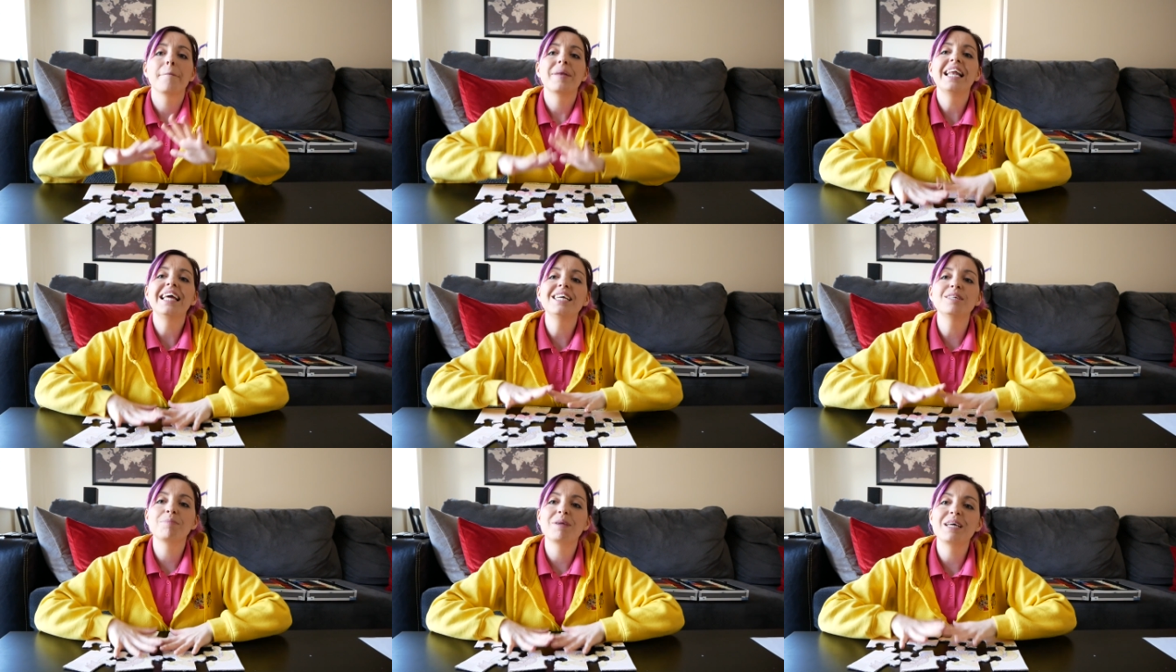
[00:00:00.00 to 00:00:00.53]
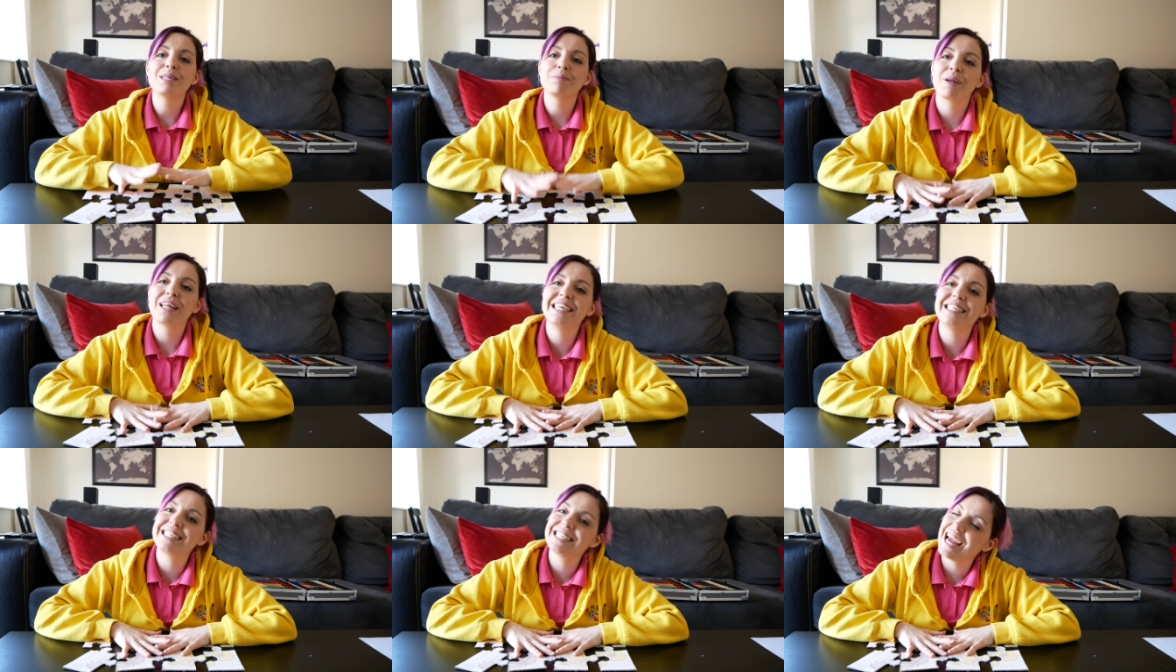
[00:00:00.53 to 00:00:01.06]
please, please,
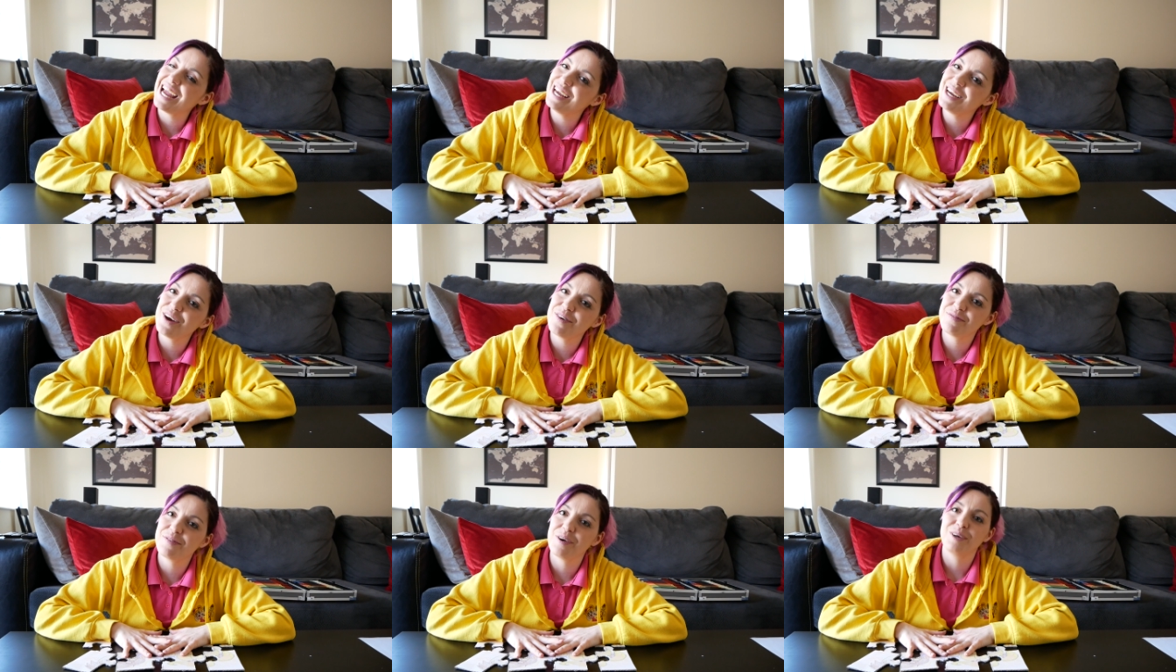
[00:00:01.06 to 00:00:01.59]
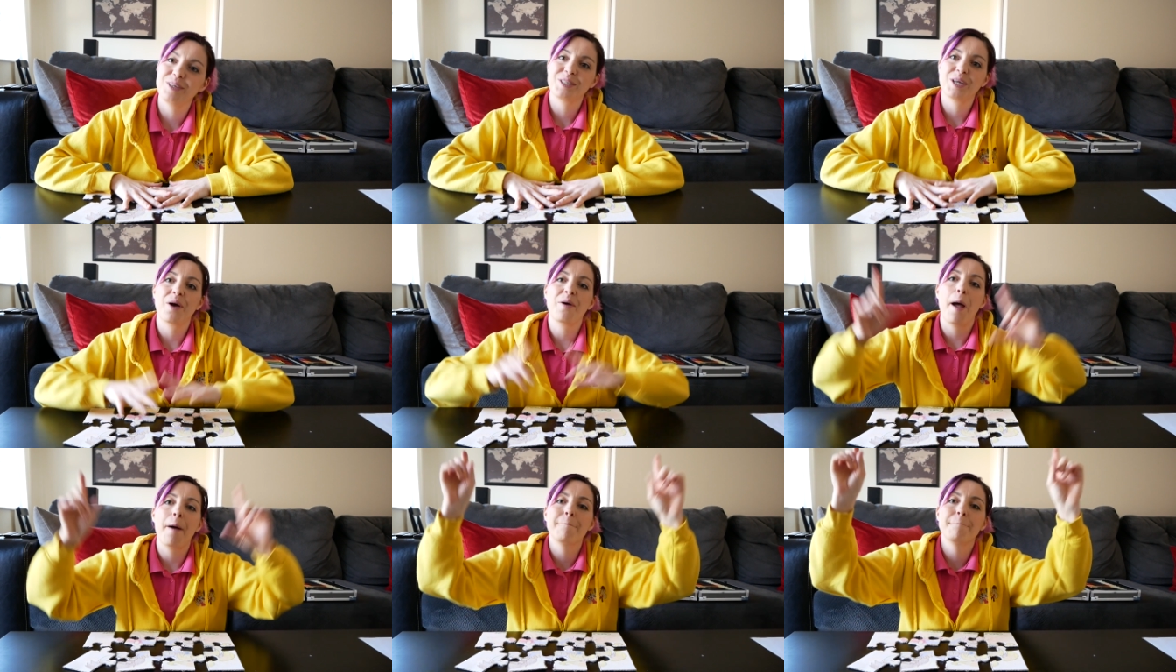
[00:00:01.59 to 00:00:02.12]
please take a
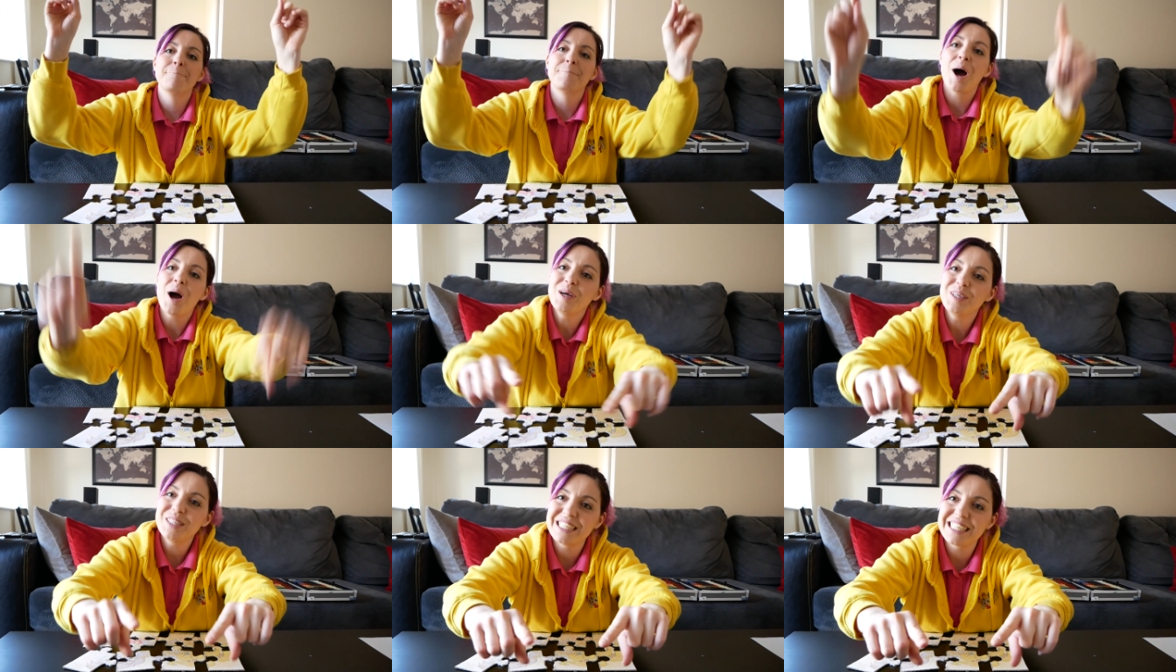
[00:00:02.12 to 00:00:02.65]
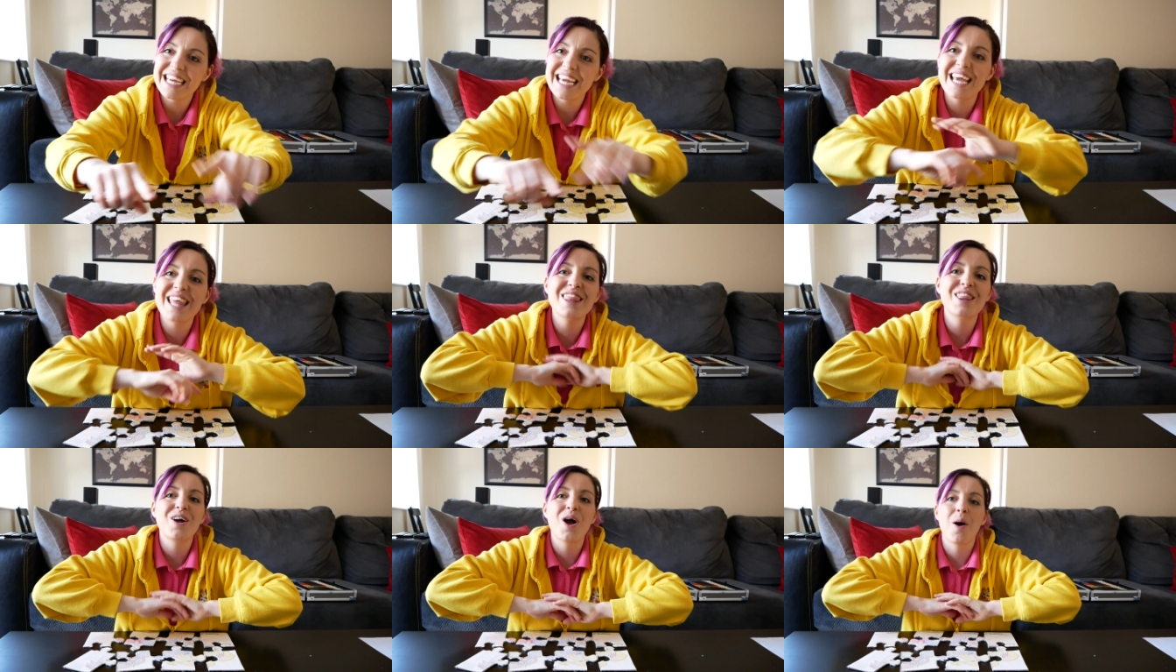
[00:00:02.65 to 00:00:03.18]
photo and post it
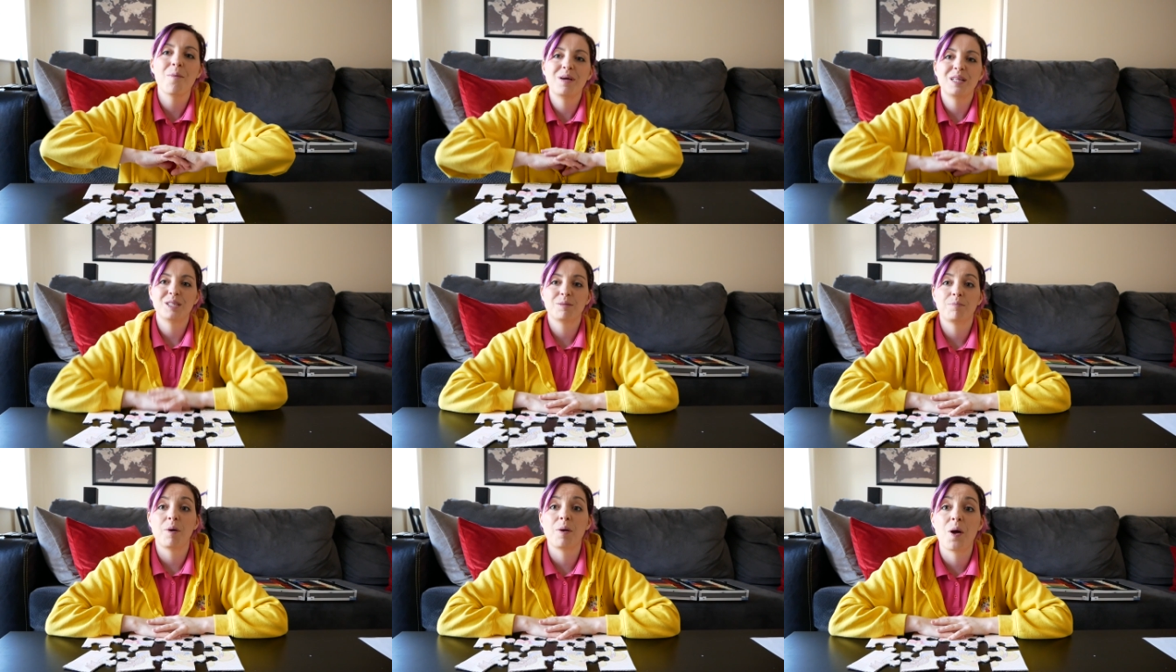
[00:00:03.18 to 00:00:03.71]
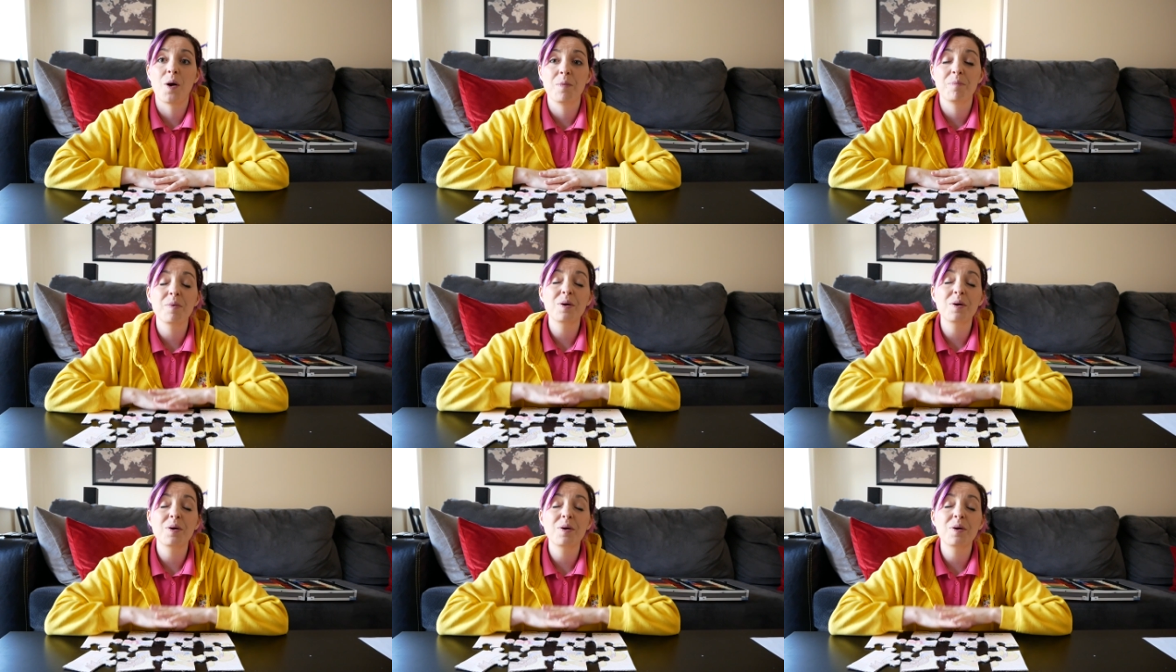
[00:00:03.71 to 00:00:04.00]
in the comments below,